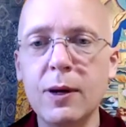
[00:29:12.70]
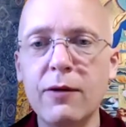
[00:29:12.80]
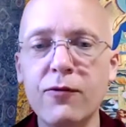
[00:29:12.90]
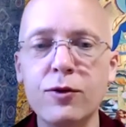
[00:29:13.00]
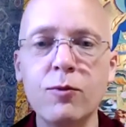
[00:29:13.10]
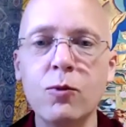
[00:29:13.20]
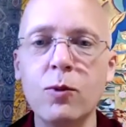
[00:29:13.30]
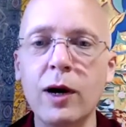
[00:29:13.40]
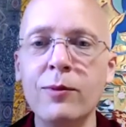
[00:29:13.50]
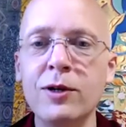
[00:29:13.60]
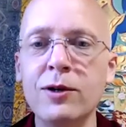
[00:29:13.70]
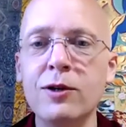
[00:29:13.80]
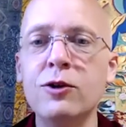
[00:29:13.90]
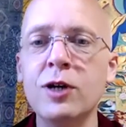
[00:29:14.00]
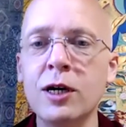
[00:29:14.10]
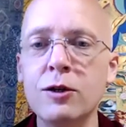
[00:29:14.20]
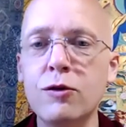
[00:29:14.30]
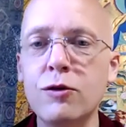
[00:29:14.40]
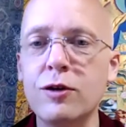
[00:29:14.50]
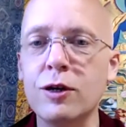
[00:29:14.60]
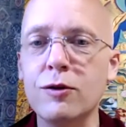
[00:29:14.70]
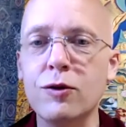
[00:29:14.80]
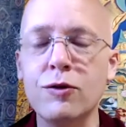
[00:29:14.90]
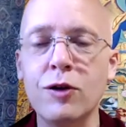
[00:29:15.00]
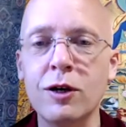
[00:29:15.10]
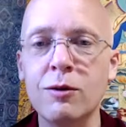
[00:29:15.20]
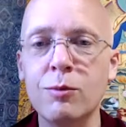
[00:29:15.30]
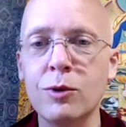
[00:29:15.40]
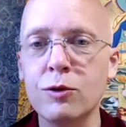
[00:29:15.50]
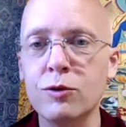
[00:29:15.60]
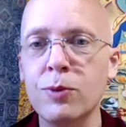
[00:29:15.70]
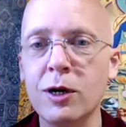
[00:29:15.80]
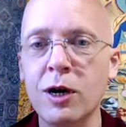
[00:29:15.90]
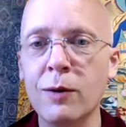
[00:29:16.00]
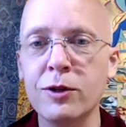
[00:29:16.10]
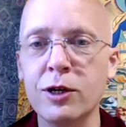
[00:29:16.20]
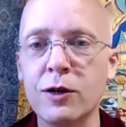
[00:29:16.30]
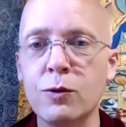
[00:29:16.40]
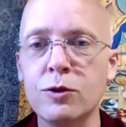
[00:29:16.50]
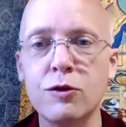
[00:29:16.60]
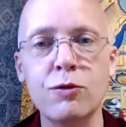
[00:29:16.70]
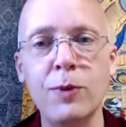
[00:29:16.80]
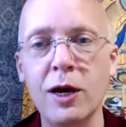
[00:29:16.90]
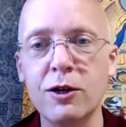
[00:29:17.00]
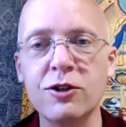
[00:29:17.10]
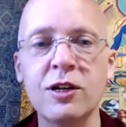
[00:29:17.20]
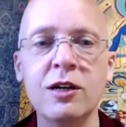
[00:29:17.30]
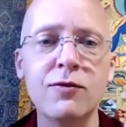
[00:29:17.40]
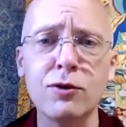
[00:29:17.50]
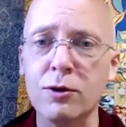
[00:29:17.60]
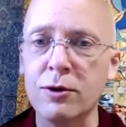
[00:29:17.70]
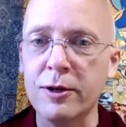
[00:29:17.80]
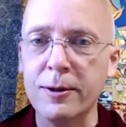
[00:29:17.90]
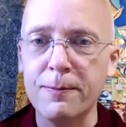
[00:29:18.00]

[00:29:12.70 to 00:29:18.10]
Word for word: for i mean in the united states the second most common language is spanish and i never learned it